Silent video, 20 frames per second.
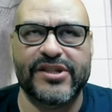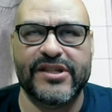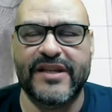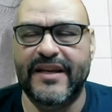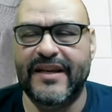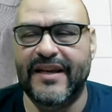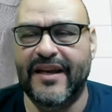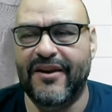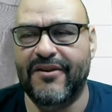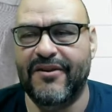
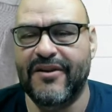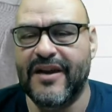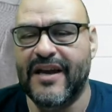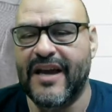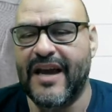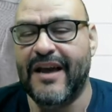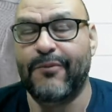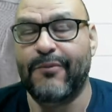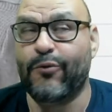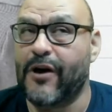in here,
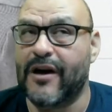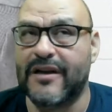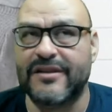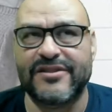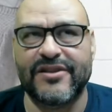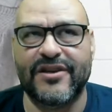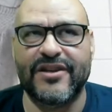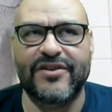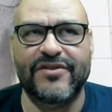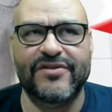and we're
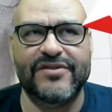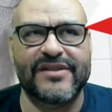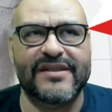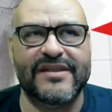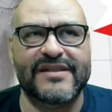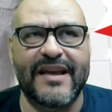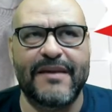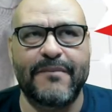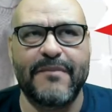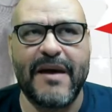also going to use the
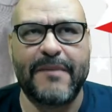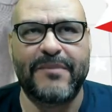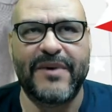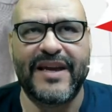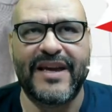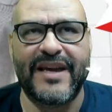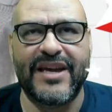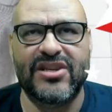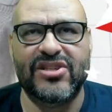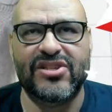same
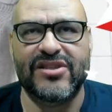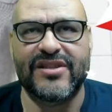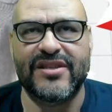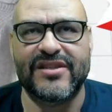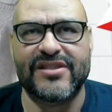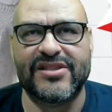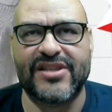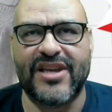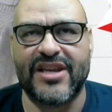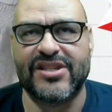application, the
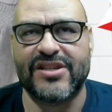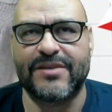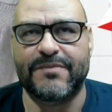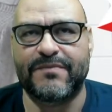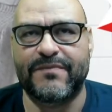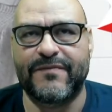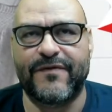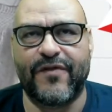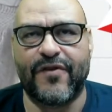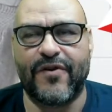SketchUp,
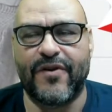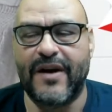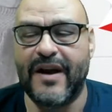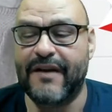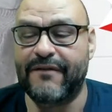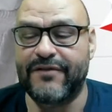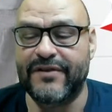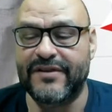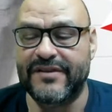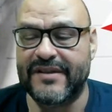for
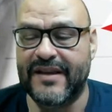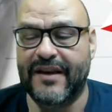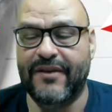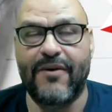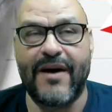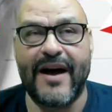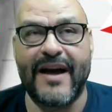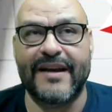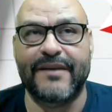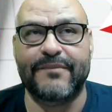every
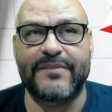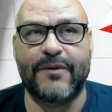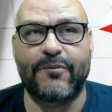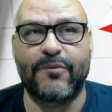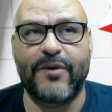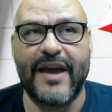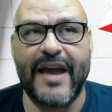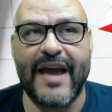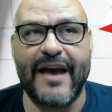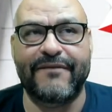single item that
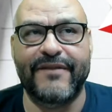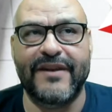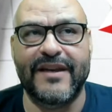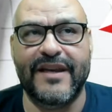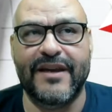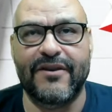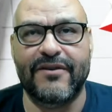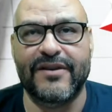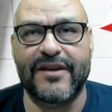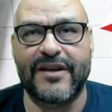we have in
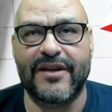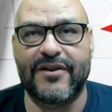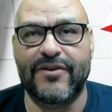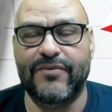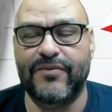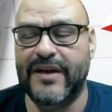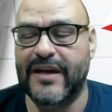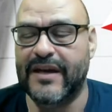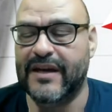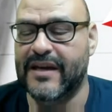here
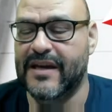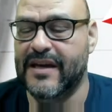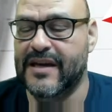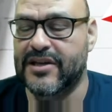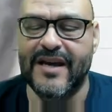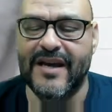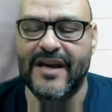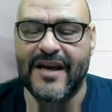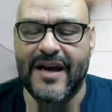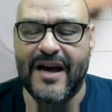included.
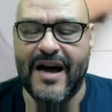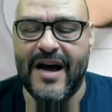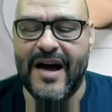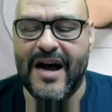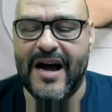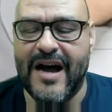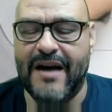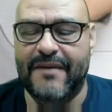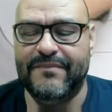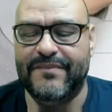
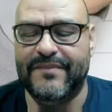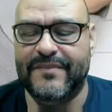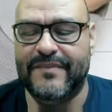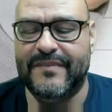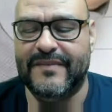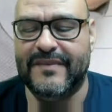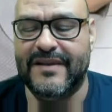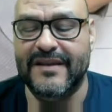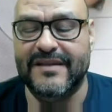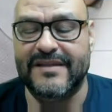
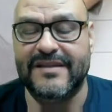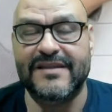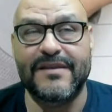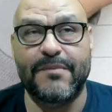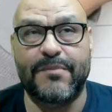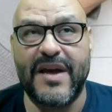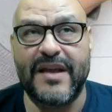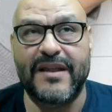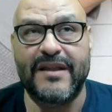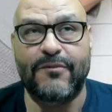This is the
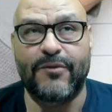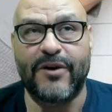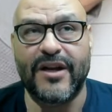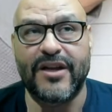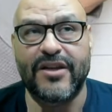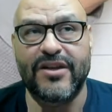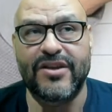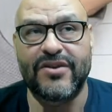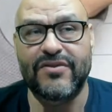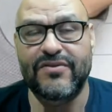pen that we're going
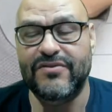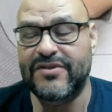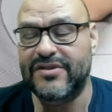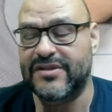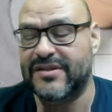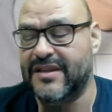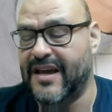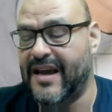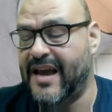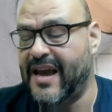to
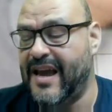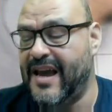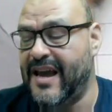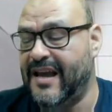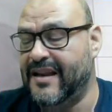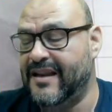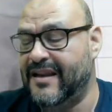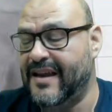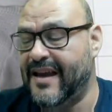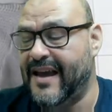use,
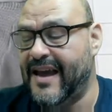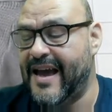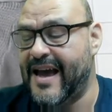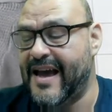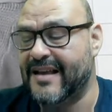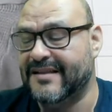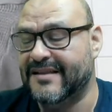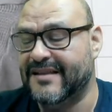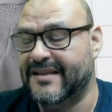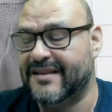and it
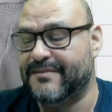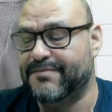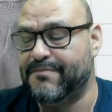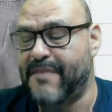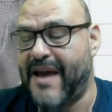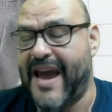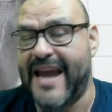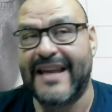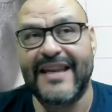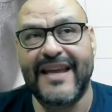has this
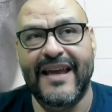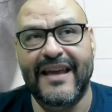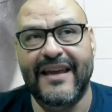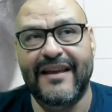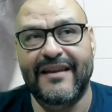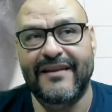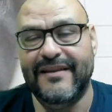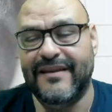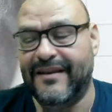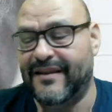magnet
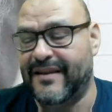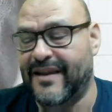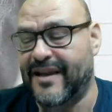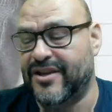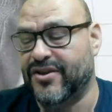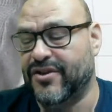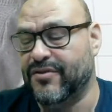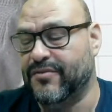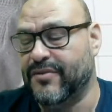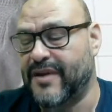
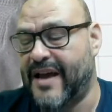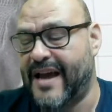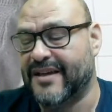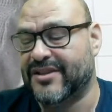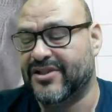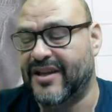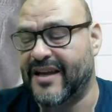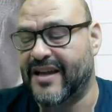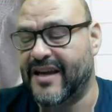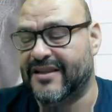that you could
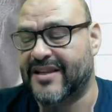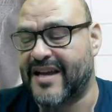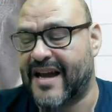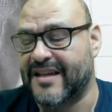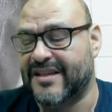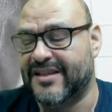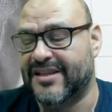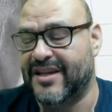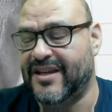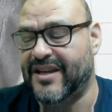actually
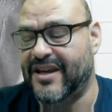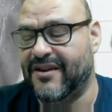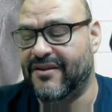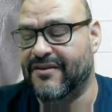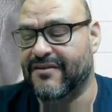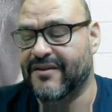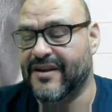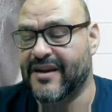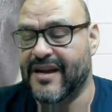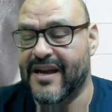attach in
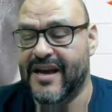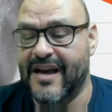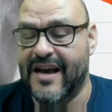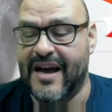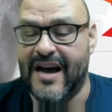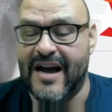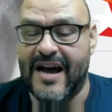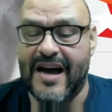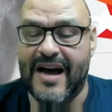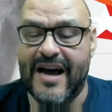here.
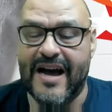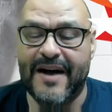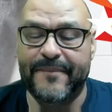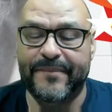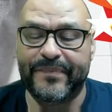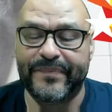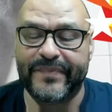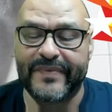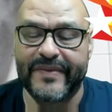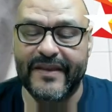
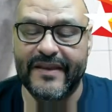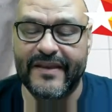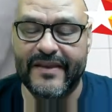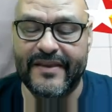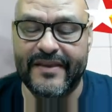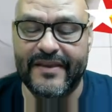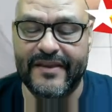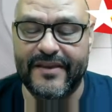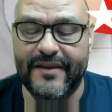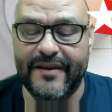
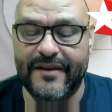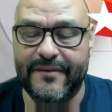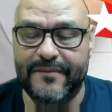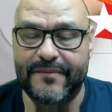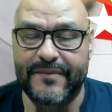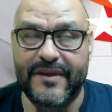The